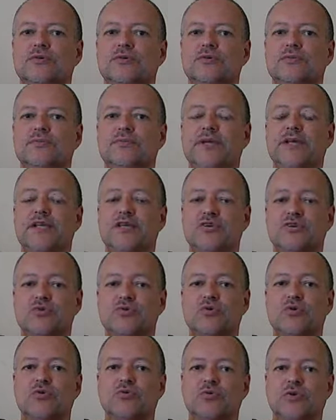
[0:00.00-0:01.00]
making
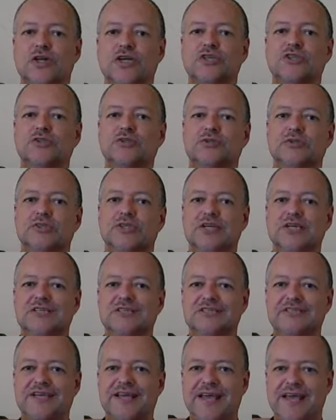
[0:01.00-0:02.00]
sure relational change
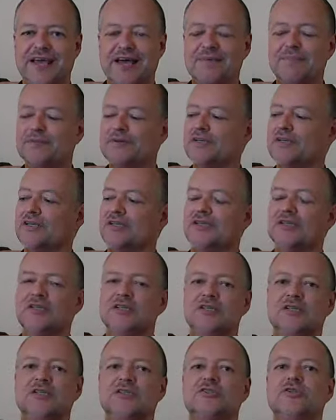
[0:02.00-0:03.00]
is happening,
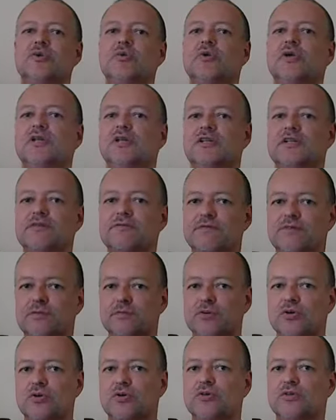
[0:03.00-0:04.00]
so you can lift the
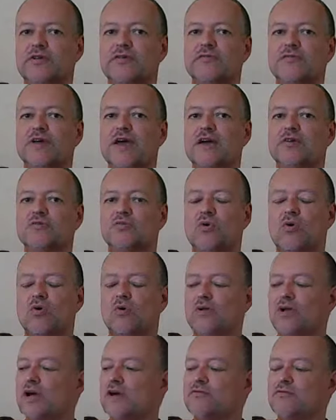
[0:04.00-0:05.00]
burden of that
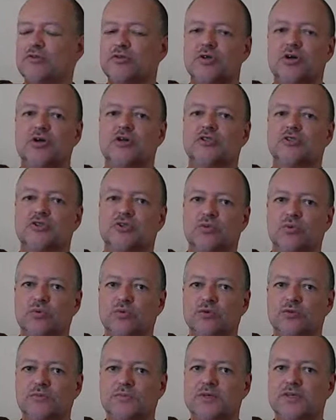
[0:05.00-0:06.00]
role off your dog's
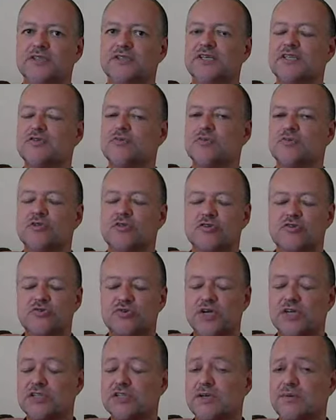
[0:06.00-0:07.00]
shoulders, because that's where the
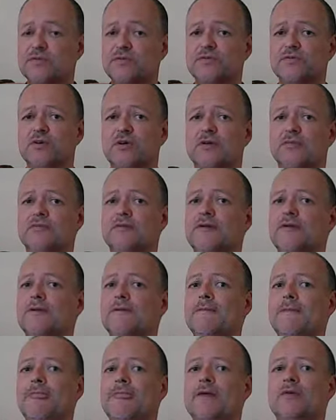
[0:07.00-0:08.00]
stress comes from
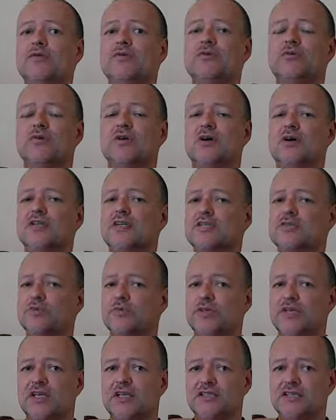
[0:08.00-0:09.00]
with your dog. That's where
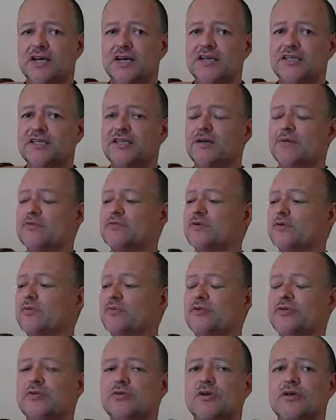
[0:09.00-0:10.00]
the anxiety comes from
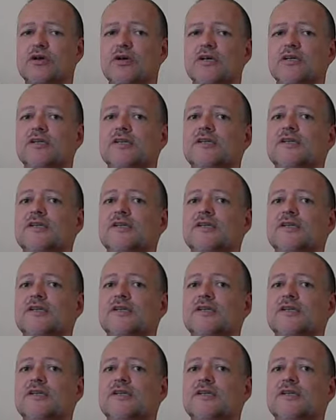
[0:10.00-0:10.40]
with your dog.